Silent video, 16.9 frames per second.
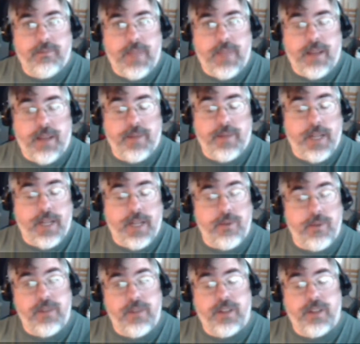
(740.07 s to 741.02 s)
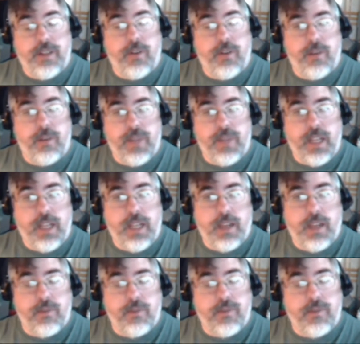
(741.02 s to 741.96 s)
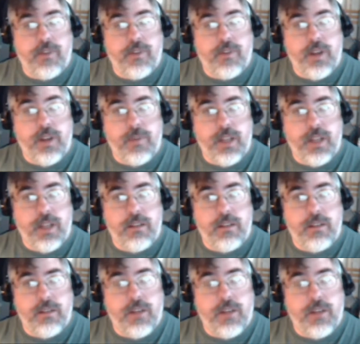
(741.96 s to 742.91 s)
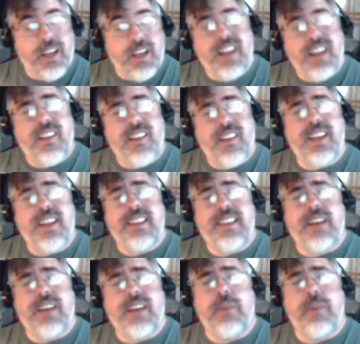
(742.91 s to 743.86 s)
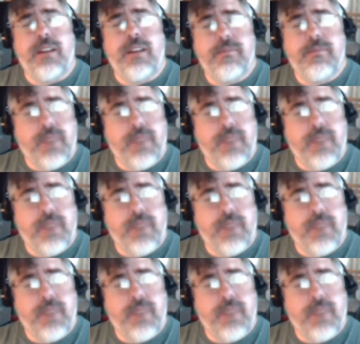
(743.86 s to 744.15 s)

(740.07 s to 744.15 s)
yeah, I don't even know anybody I could refer anybody to, and I kind of like it that way.